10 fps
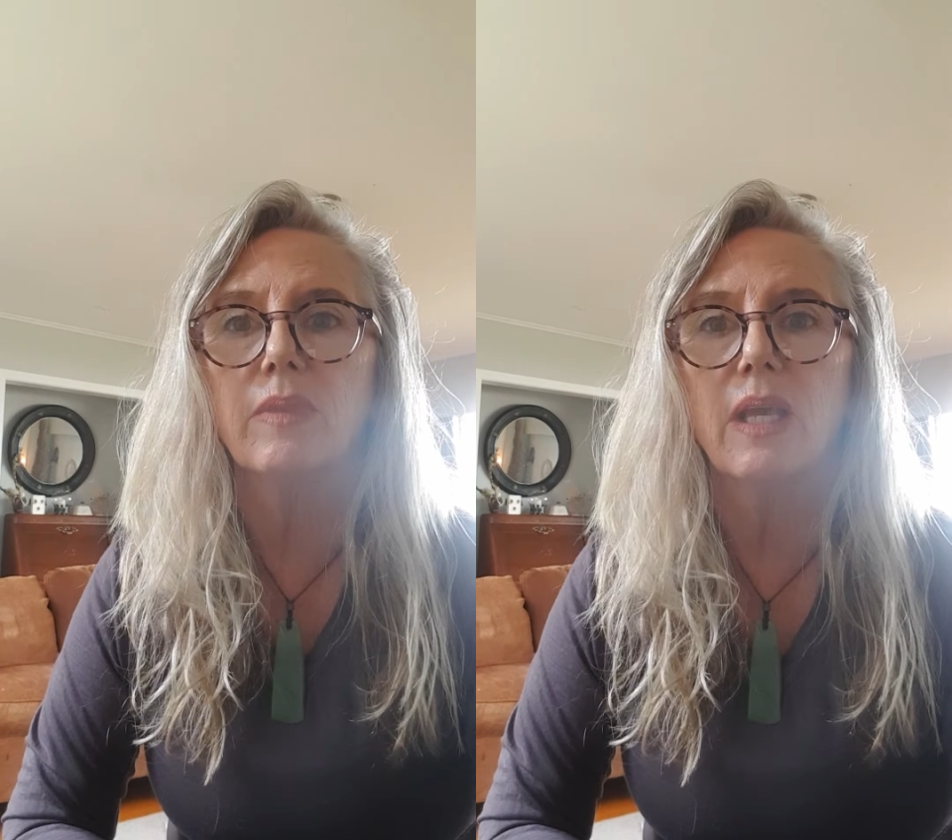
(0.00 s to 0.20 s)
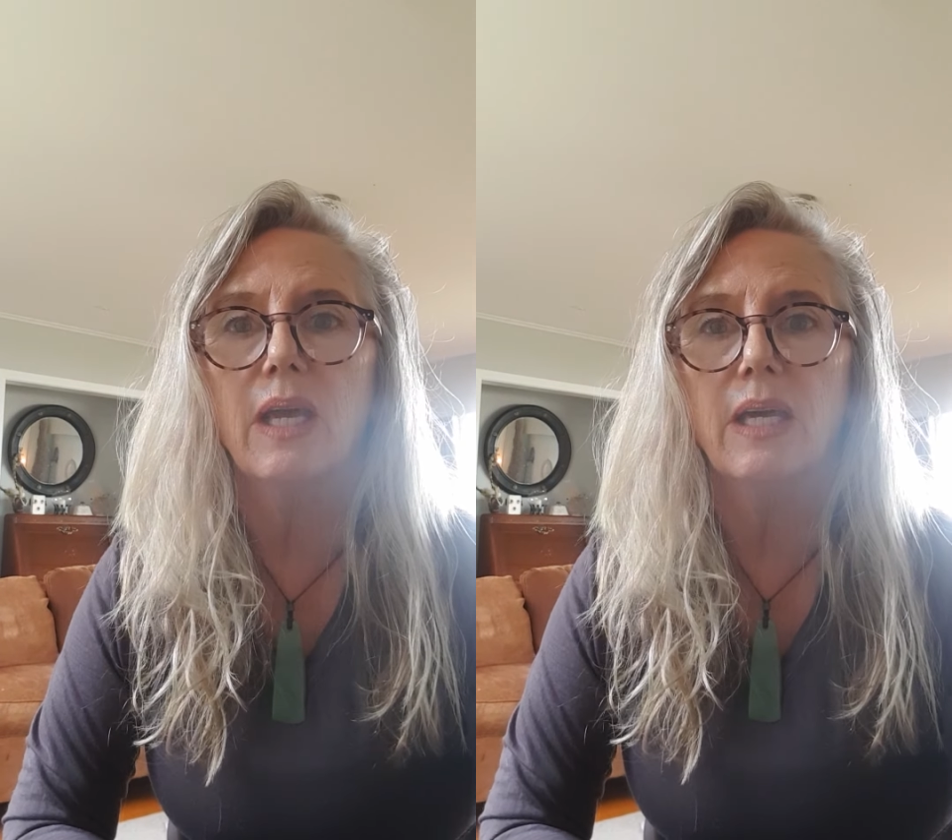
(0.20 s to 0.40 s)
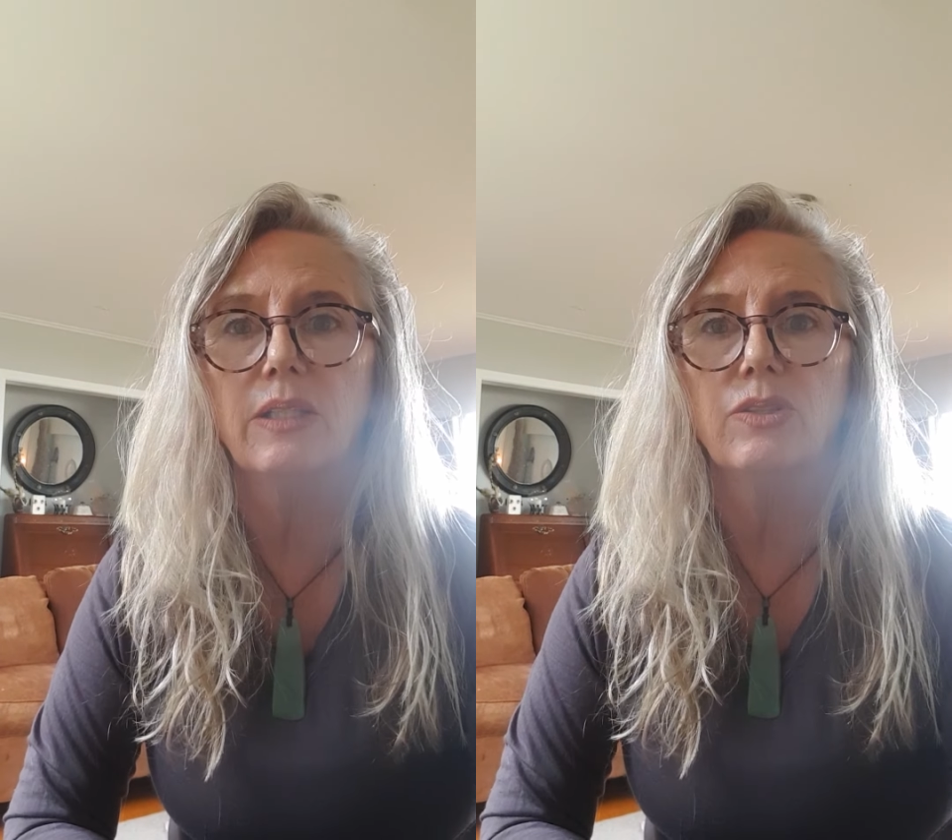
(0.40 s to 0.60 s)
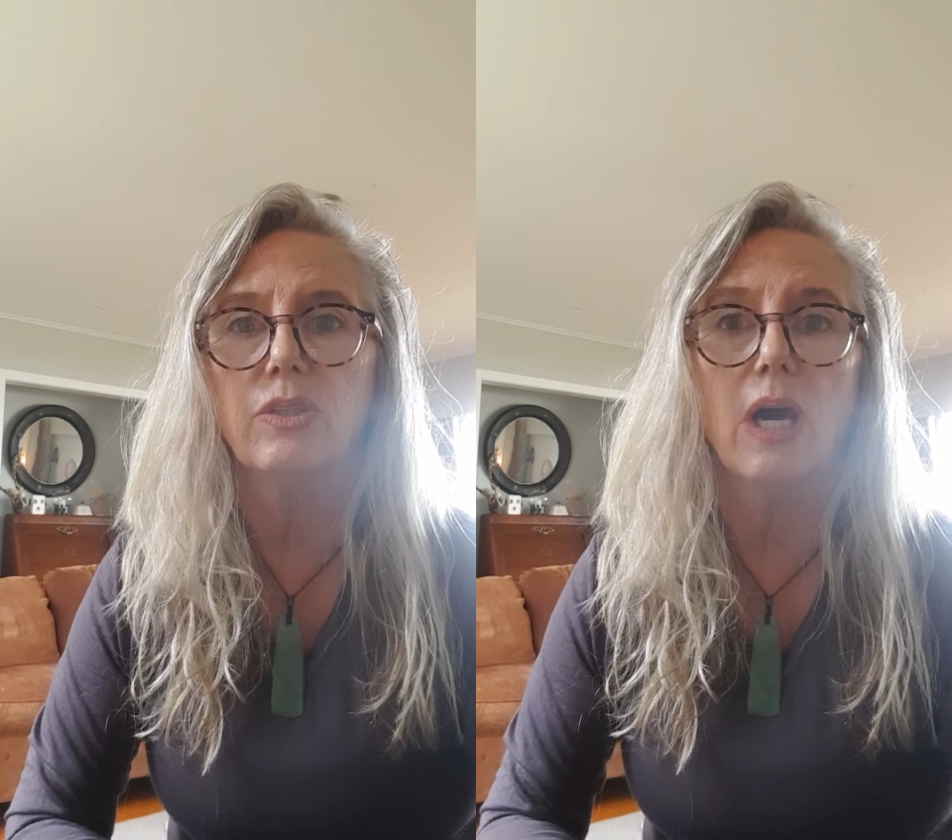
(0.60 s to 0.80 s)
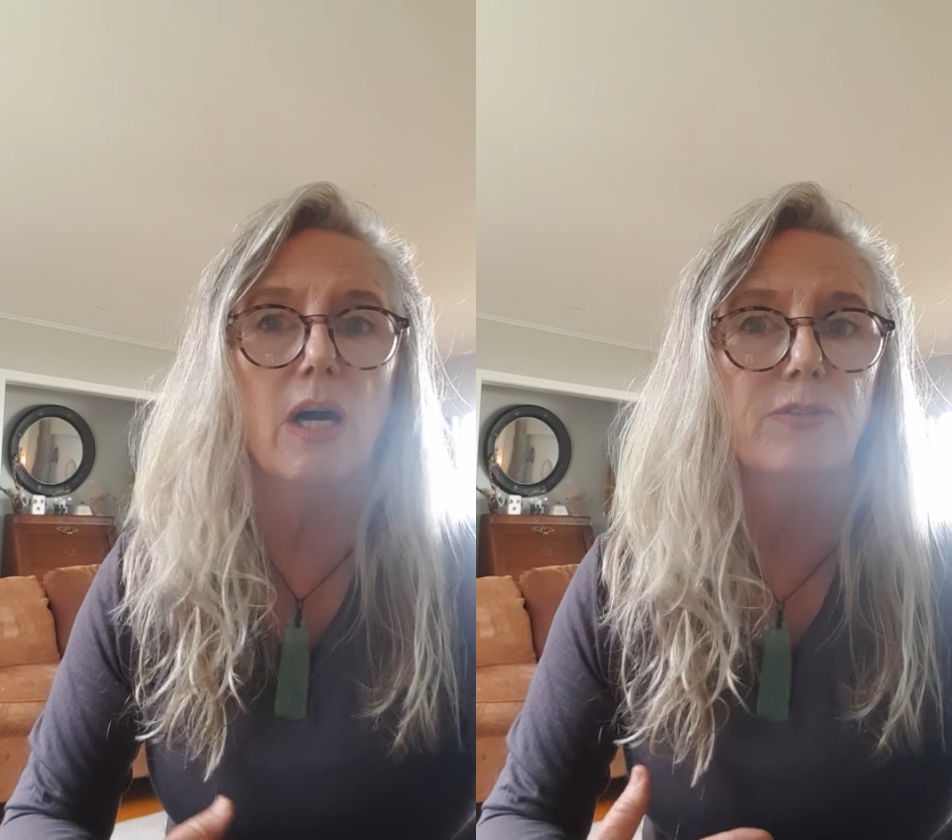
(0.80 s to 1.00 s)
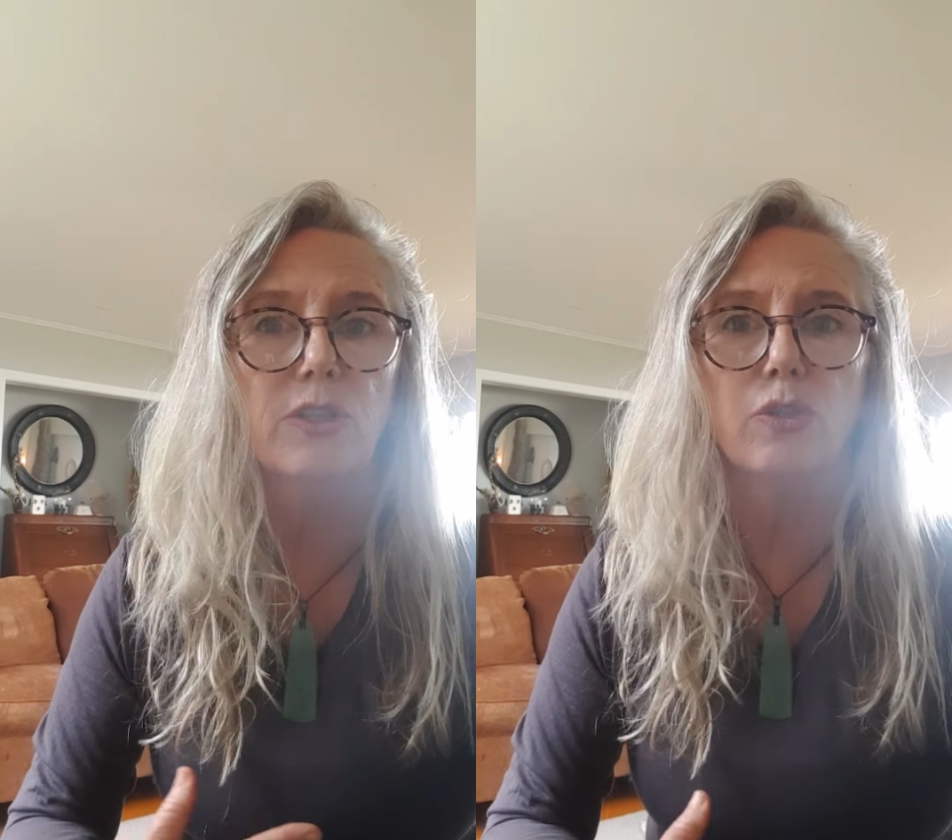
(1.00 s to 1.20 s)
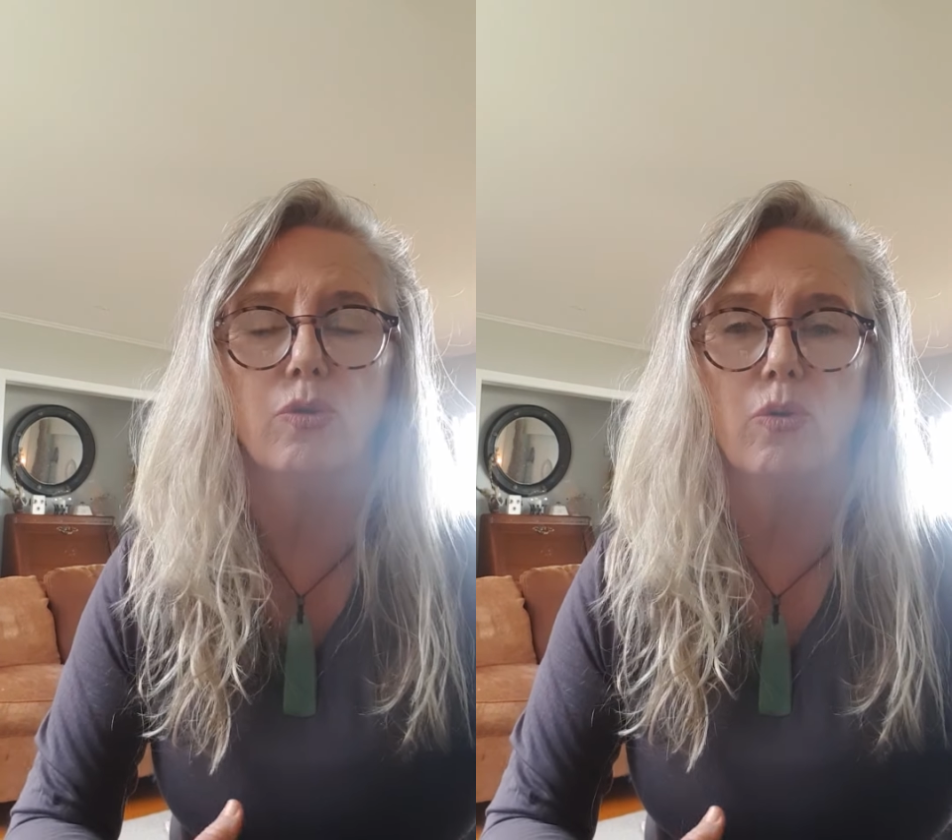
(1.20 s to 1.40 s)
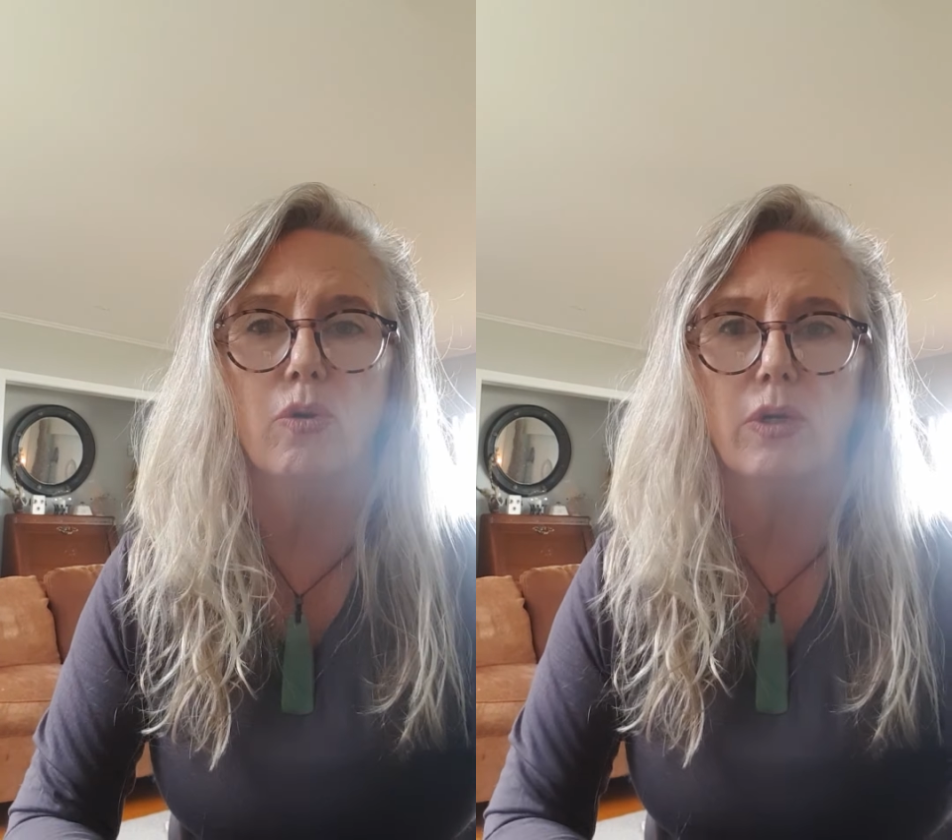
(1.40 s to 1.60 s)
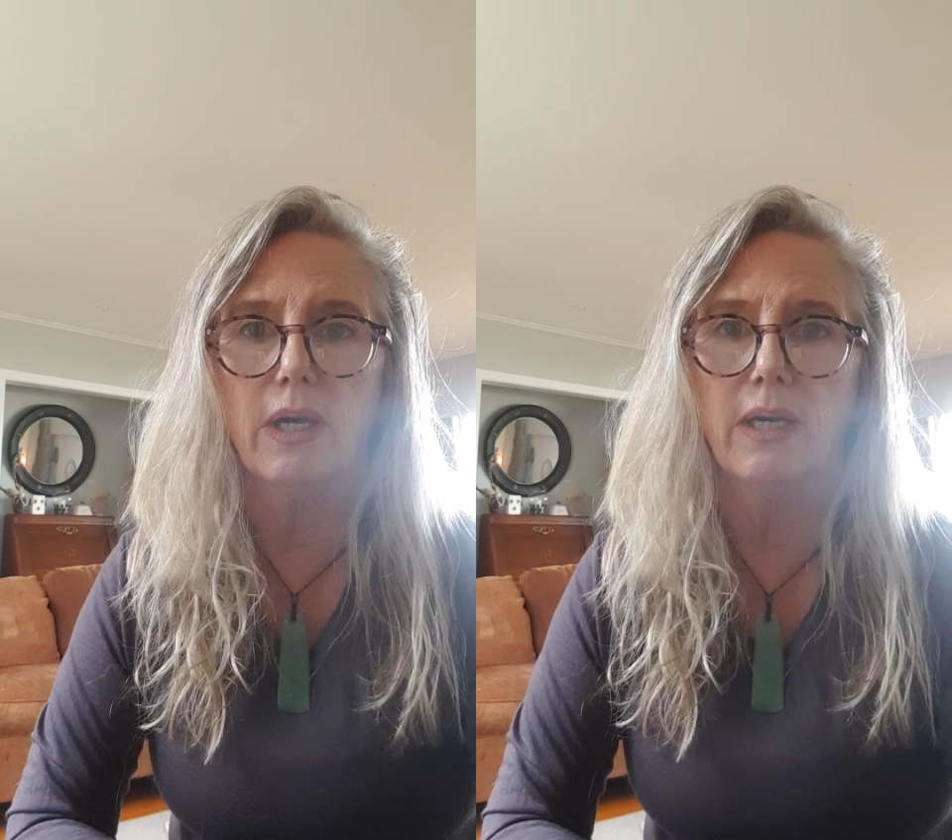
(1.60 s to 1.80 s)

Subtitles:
And after the talk,